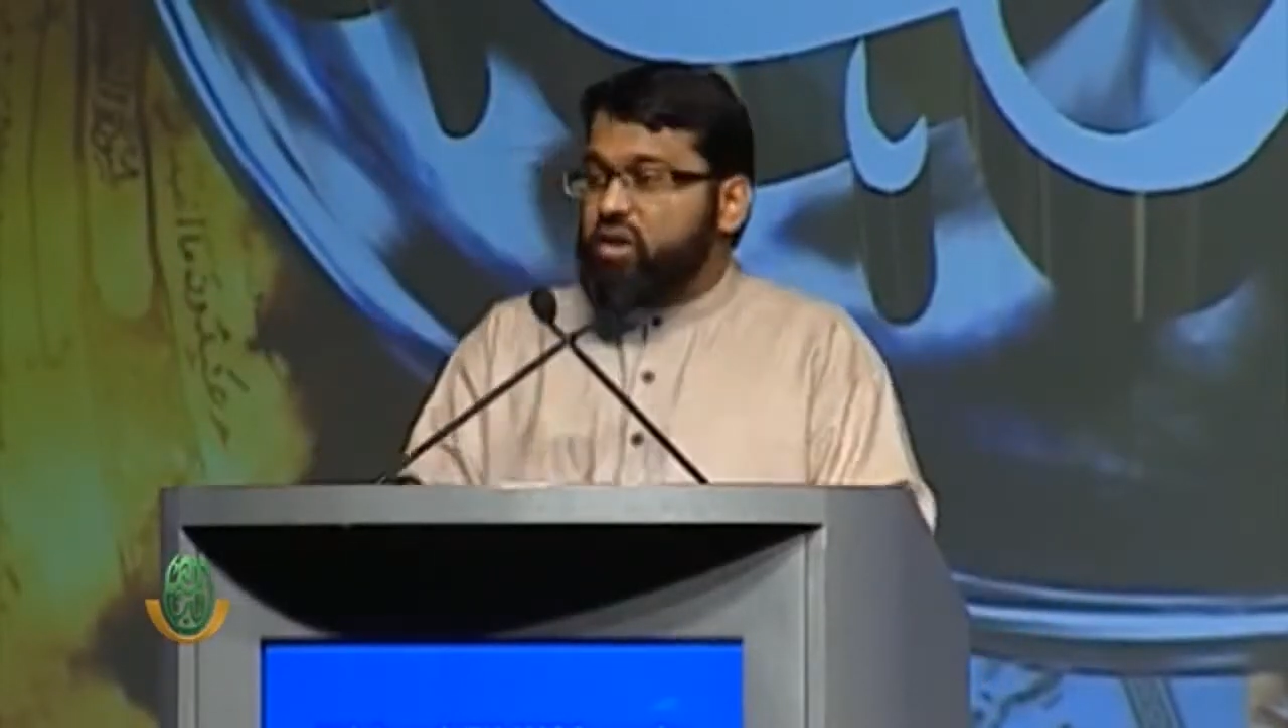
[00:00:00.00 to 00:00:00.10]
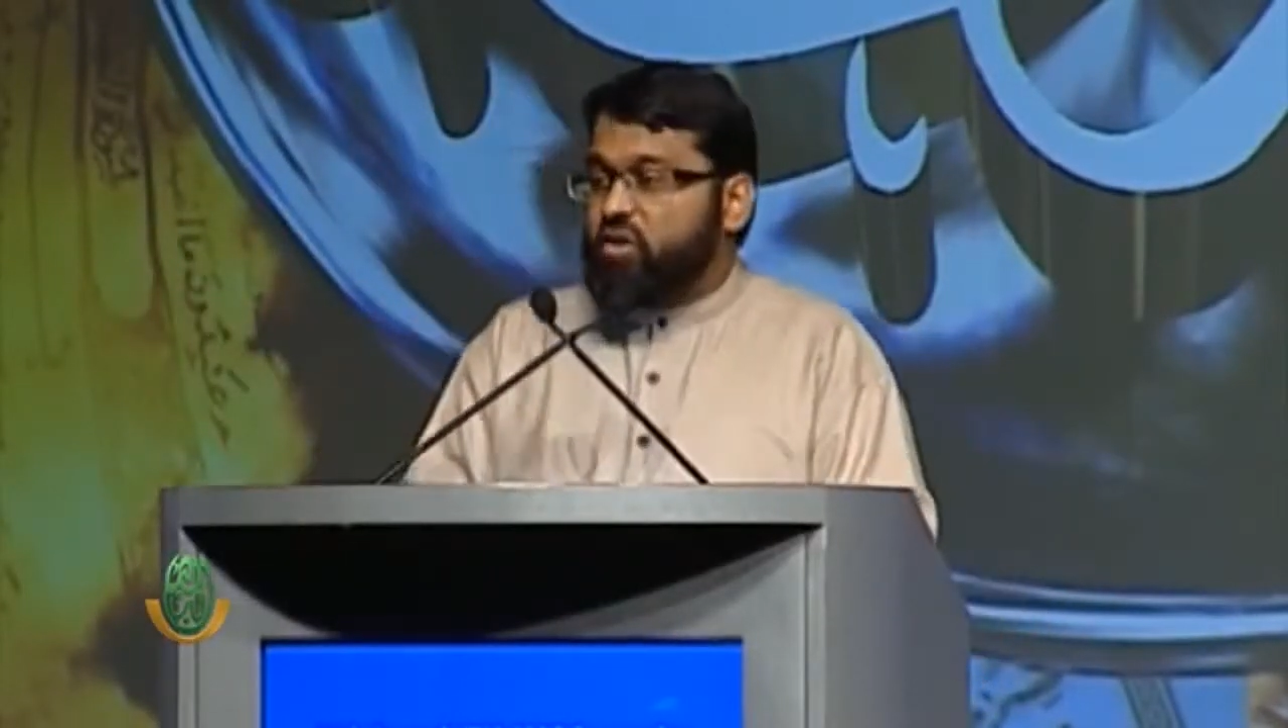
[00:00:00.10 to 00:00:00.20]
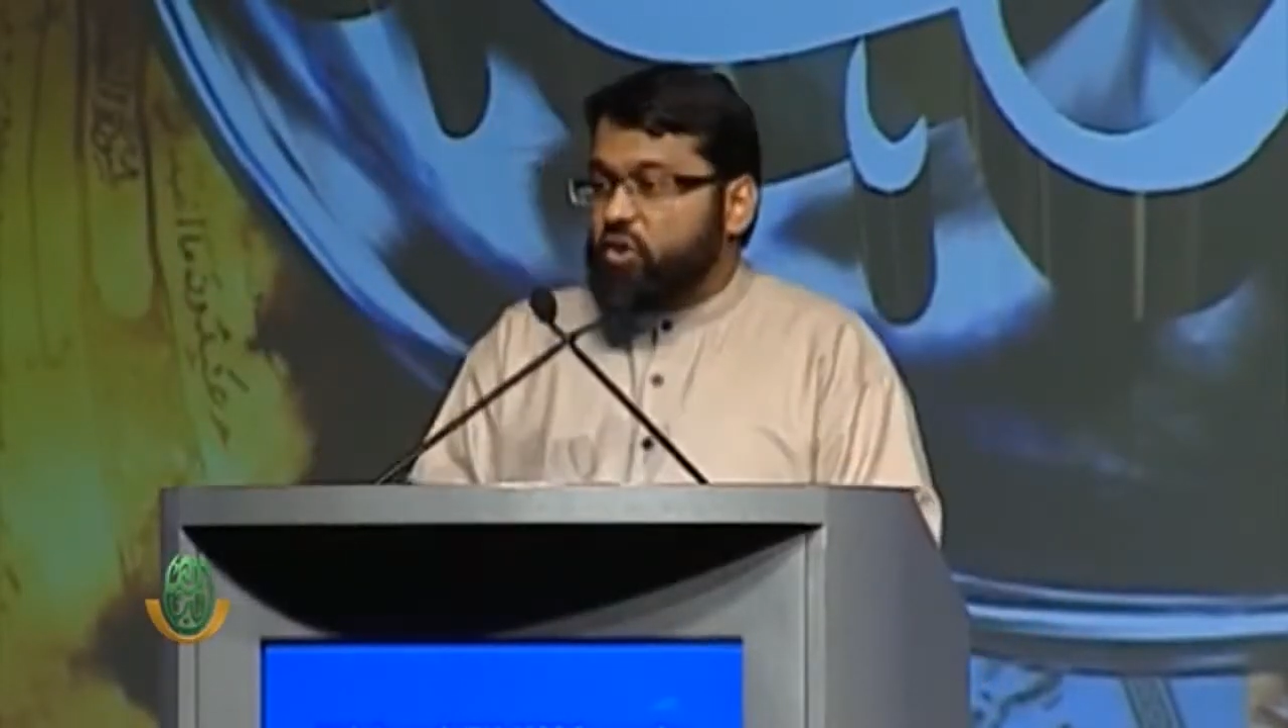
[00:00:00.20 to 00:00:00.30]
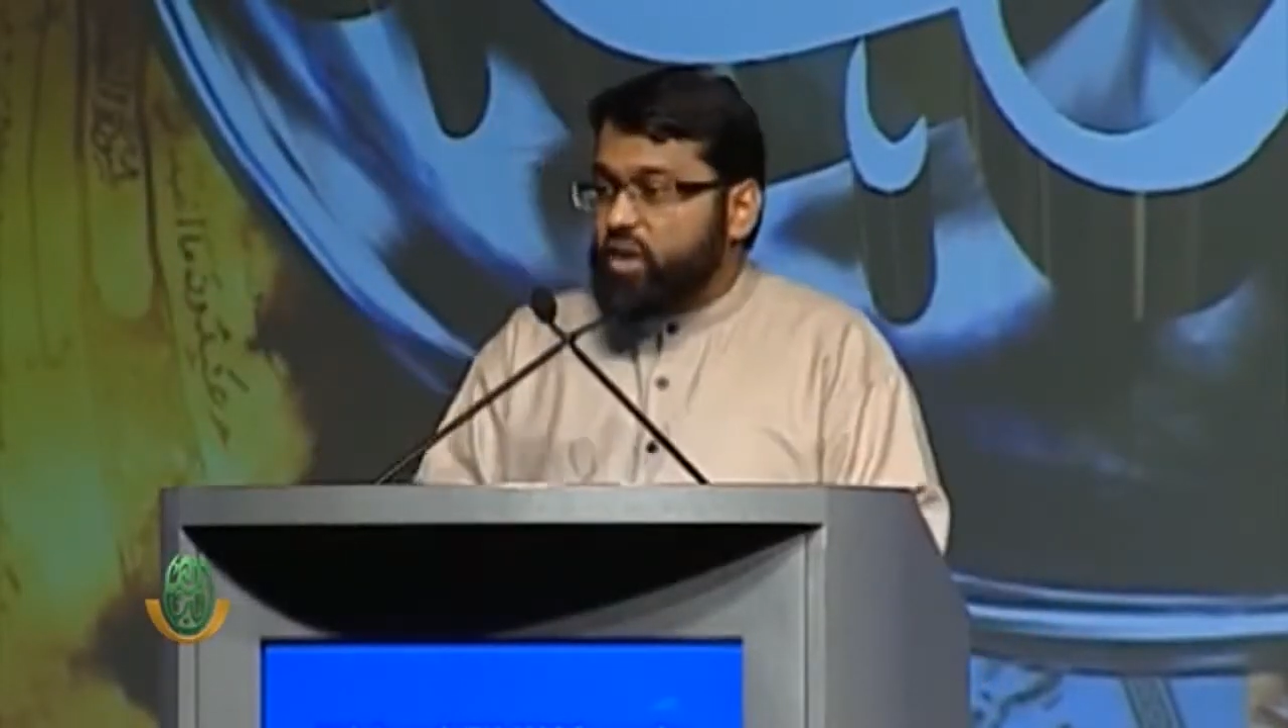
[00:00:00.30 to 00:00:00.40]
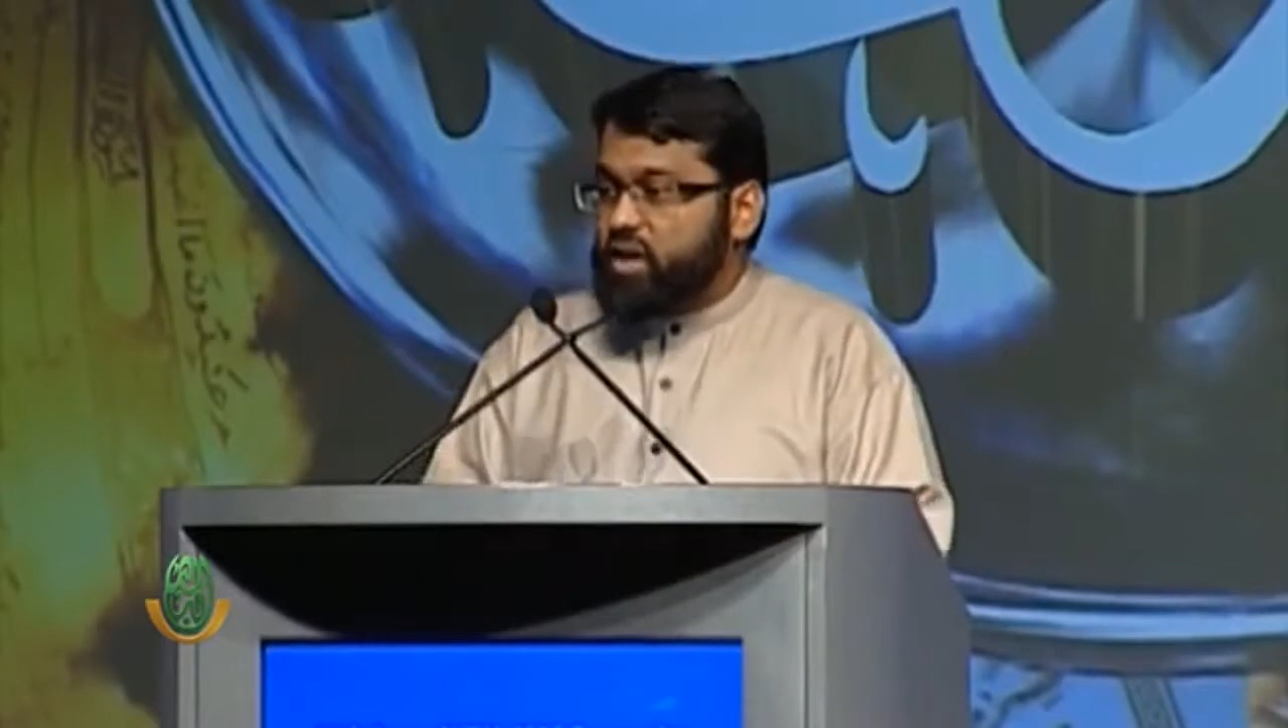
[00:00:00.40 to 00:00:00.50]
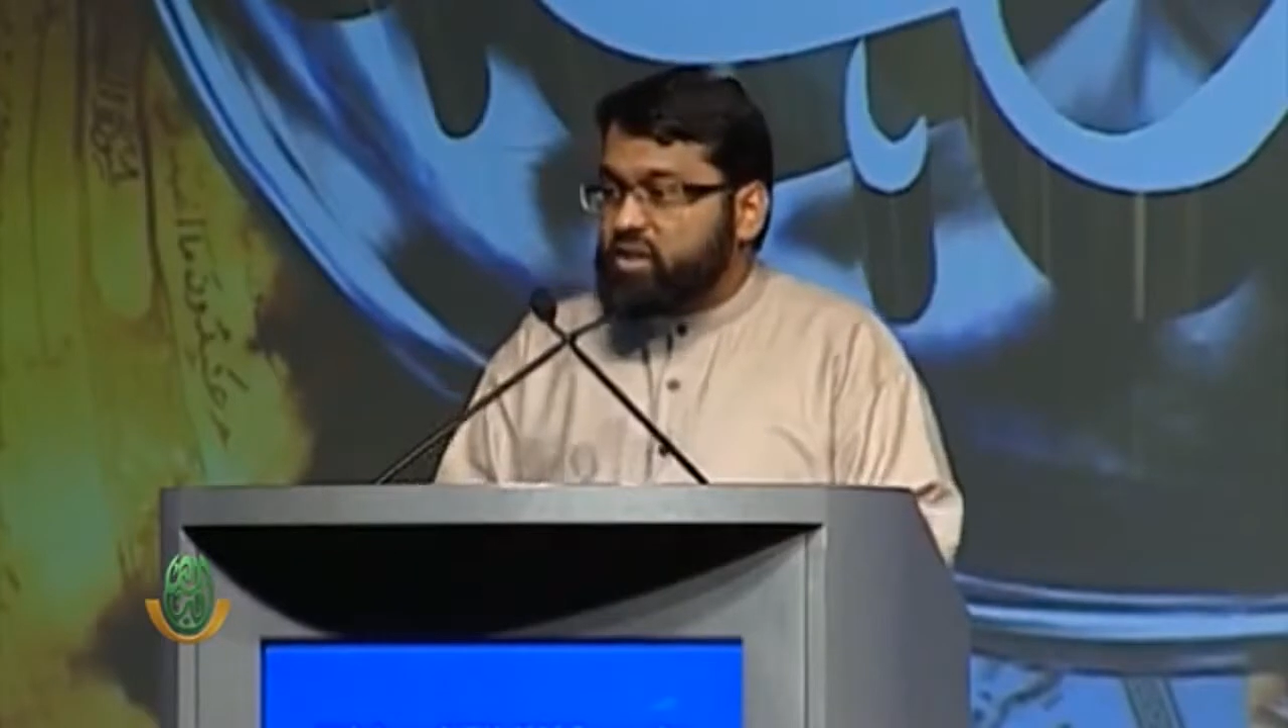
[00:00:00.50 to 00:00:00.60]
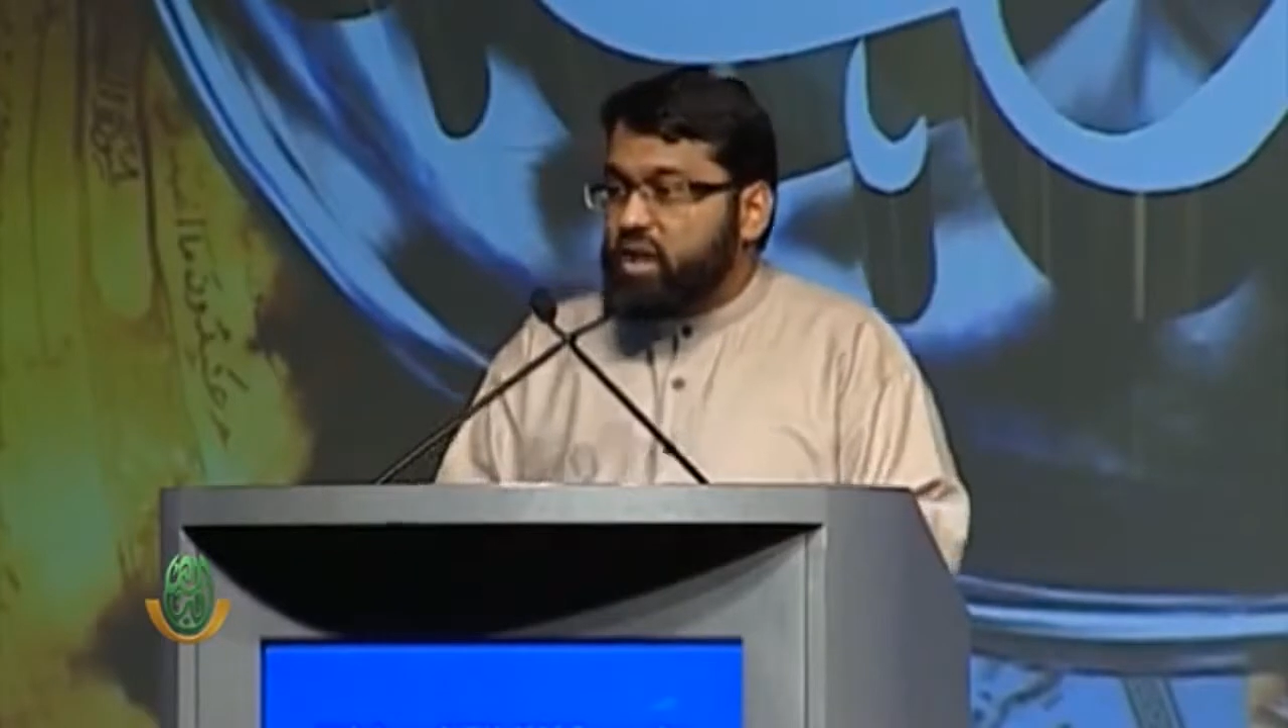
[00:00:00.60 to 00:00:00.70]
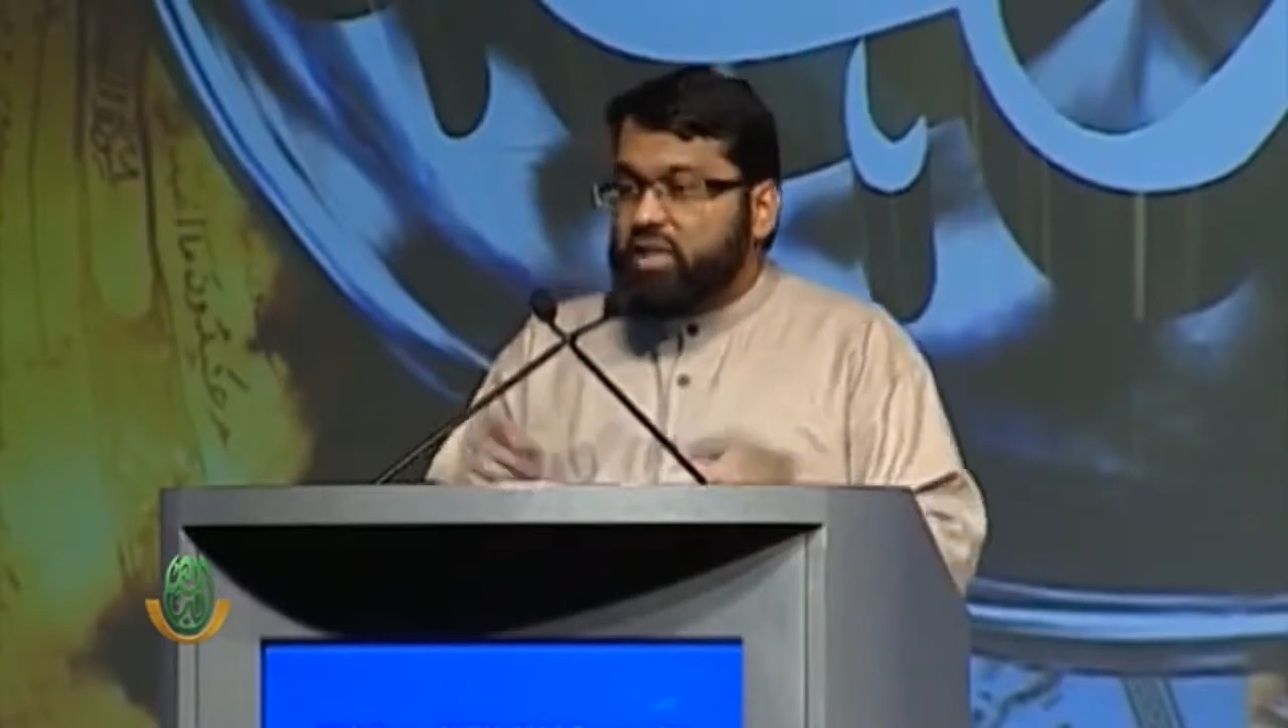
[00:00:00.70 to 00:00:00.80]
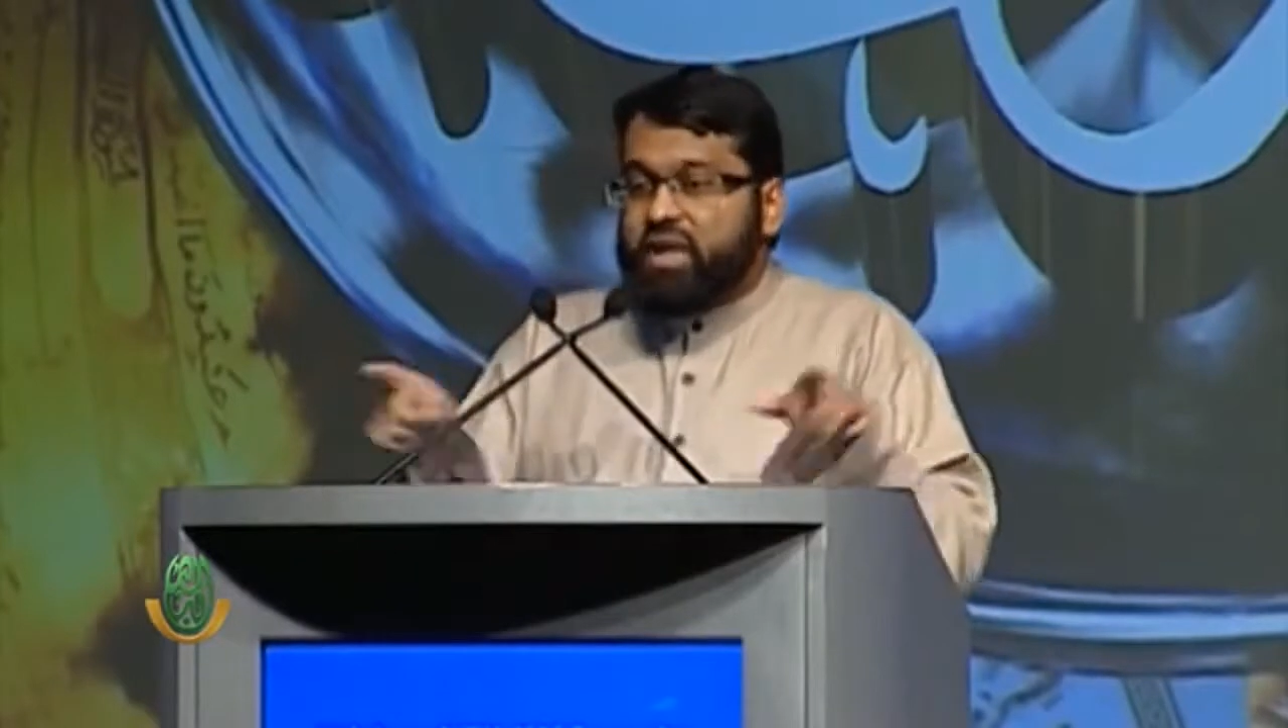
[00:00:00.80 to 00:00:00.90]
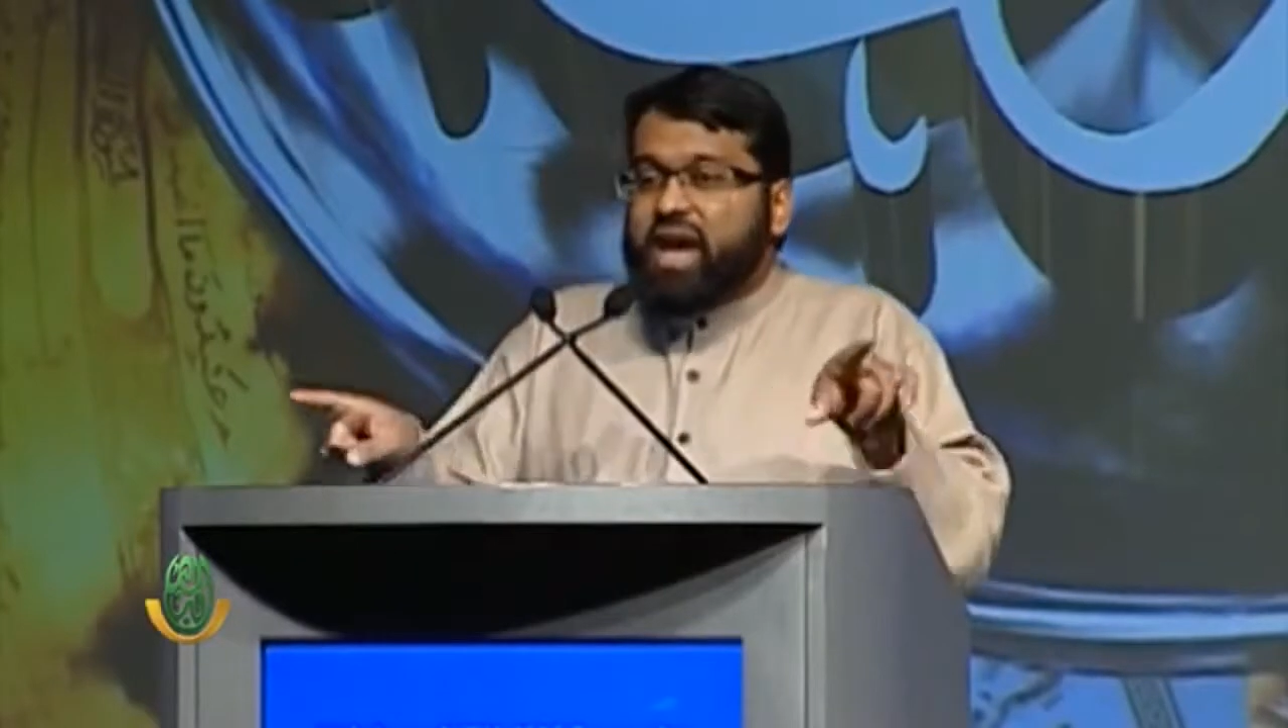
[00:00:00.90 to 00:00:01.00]
were not
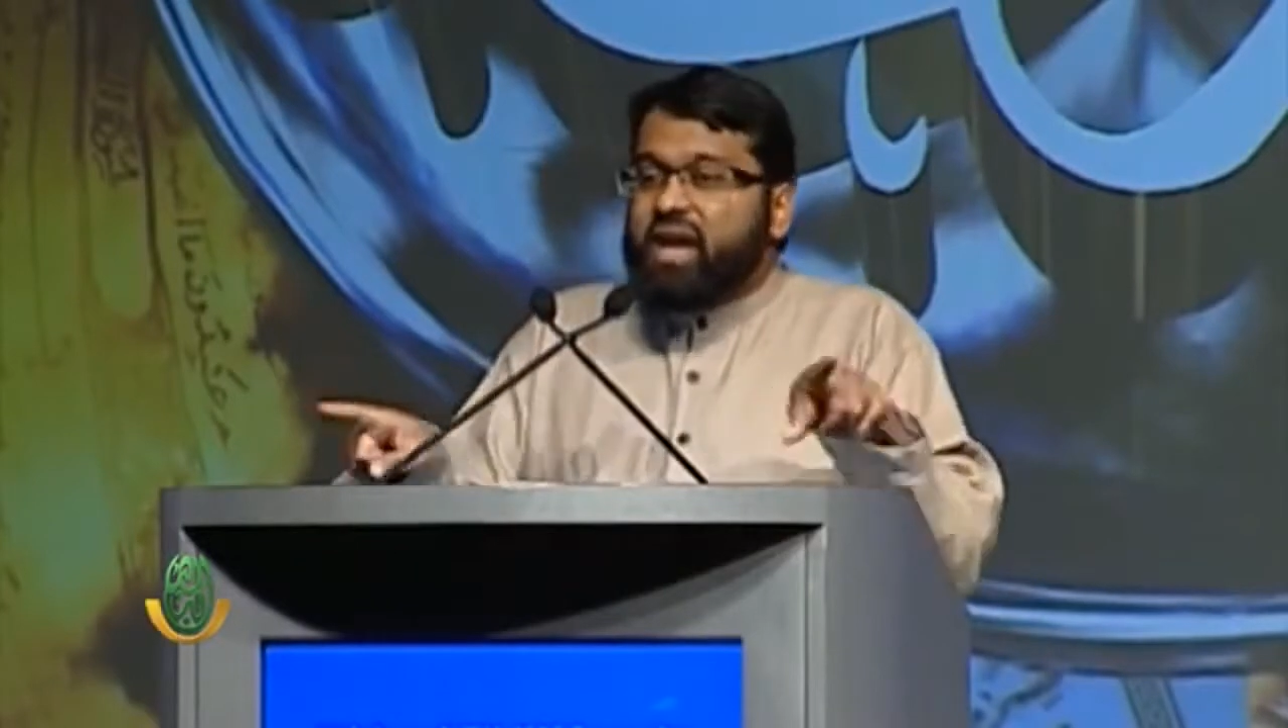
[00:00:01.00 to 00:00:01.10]
correct.